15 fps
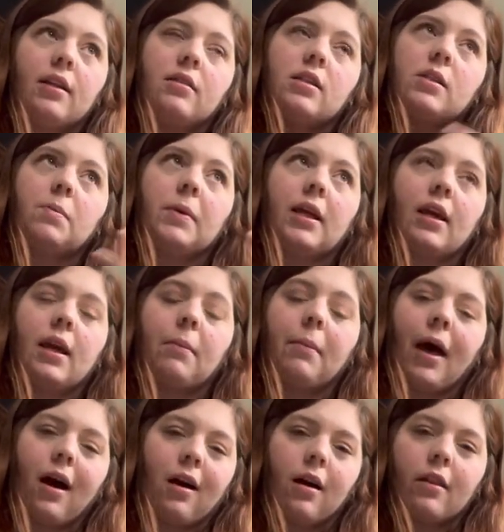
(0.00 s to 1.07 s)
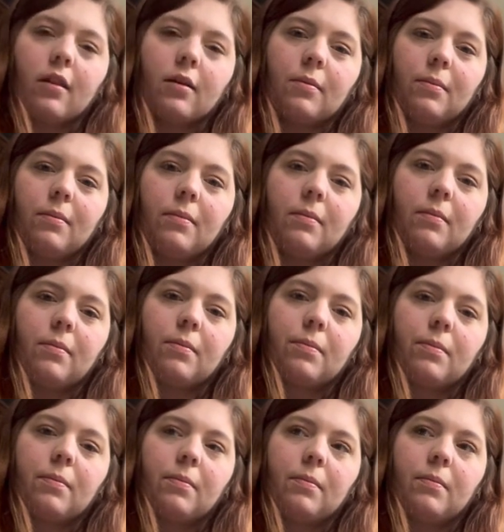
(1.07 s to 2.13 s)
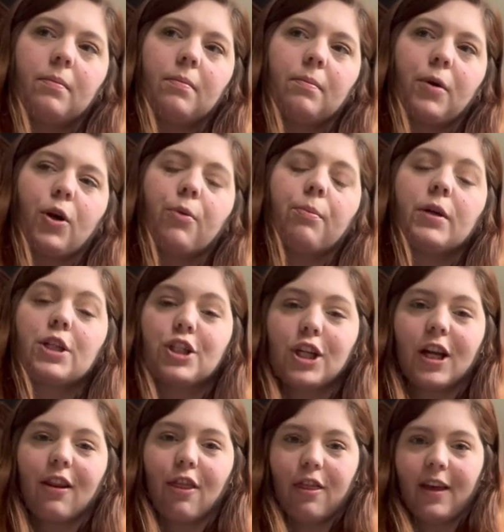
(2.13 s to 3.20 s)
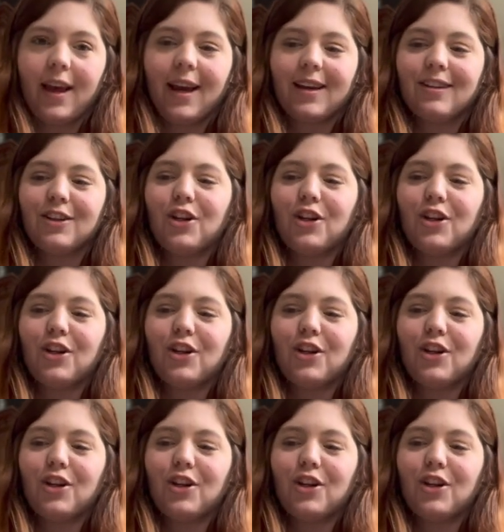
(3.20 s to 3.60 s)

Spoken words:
And speaking back on the permission thing,